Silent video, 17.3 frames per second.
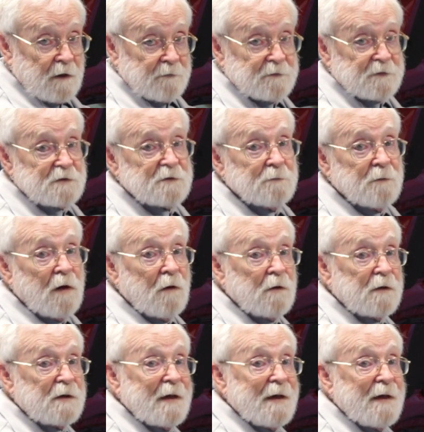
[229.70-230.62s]
off the
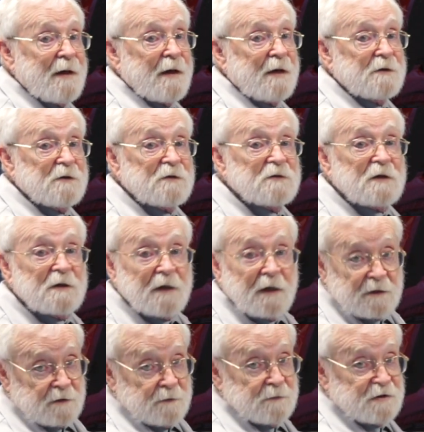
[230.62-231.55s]
smoke and
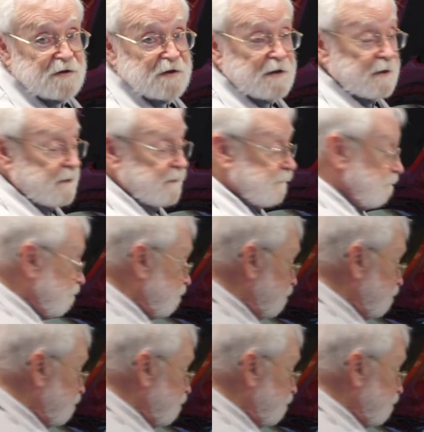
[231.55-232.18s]
disconnect the machine.